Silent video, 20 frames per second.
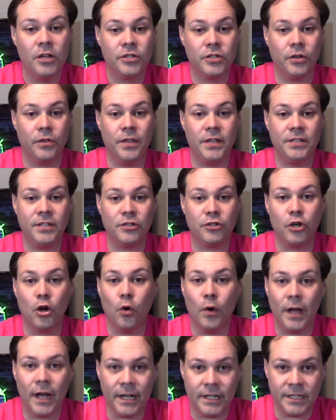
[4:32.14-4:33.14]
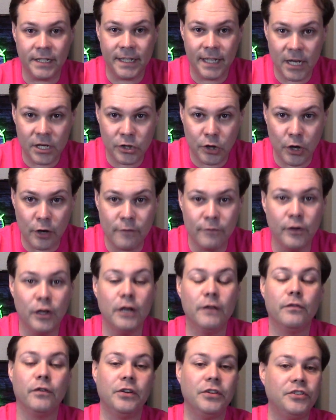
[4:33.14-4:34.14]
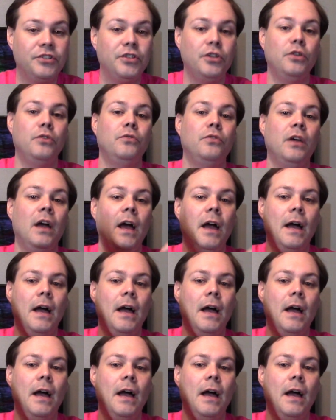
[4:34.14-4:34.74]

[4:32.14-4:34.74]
So this is going on to Kickstarter very, very soon.